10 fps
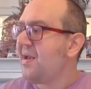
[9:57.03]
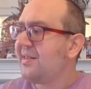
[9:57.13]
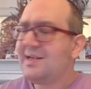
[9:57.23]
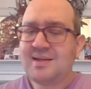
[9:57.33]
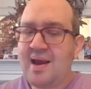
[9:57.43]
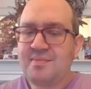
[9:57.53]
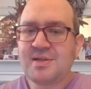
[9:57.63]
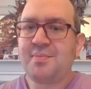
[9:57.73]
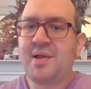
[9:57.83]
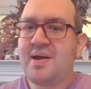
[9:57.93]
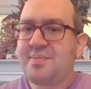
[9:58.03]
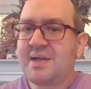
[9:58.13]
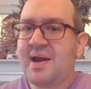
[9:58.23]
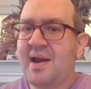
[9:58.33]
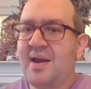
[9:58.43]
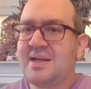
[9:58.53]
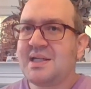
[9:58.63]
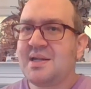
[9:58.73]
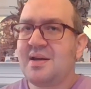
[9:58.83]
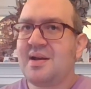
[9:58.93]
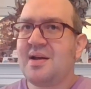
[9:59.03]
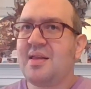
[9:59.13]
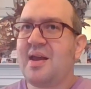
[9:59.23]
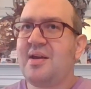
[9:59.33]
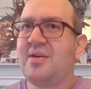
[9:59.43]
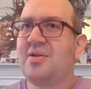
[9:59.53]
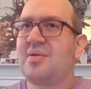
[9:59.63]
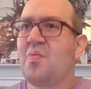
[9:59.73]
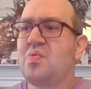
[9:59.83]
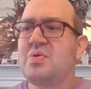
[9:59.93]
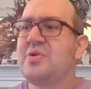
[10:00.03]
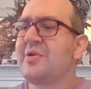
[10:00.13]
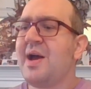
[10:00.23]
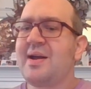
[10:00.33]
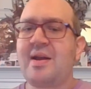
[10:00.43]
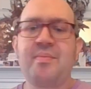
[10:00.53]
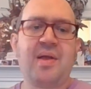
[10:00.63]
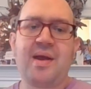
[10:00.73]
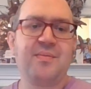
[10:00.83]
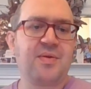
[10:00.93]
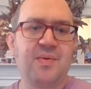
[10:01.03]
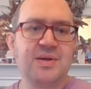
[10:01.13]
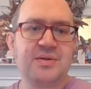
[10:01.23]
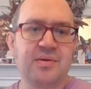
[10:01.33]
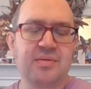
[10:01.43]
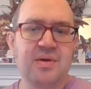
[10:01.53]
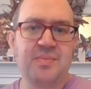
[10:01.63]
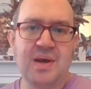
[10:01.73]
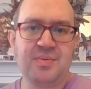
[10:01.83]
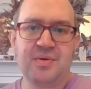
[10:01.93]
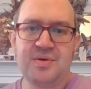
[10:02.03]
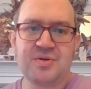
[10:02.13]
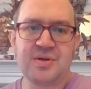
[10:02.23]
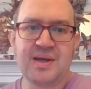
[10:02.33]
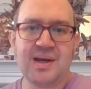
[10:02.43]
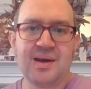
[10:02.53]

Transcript: These games that play up to 8, Like, you're not going to play them with one, two, or three people usually.